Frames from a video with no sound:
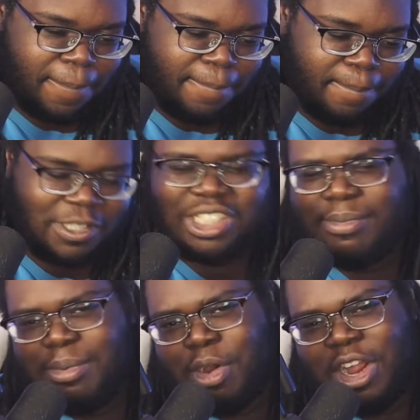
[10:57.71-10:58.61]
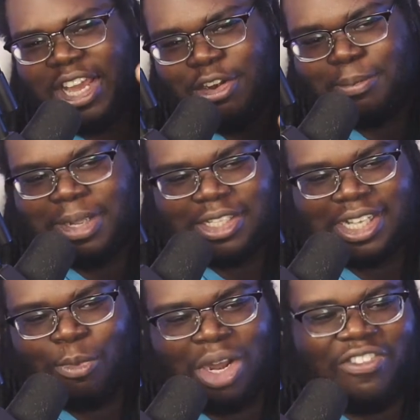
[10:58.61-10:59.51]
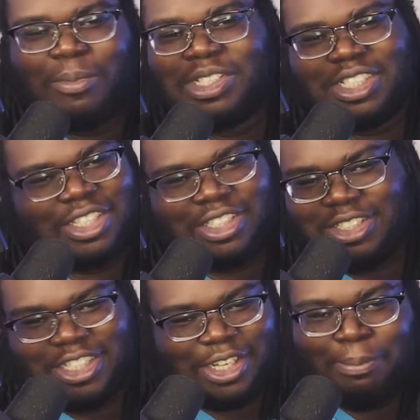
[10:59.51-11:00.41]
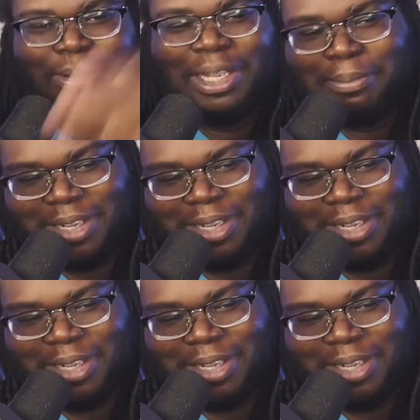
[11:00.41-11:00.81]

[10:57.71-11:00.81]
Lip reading: Some of them are hit or miss, and one of them is just complete miss.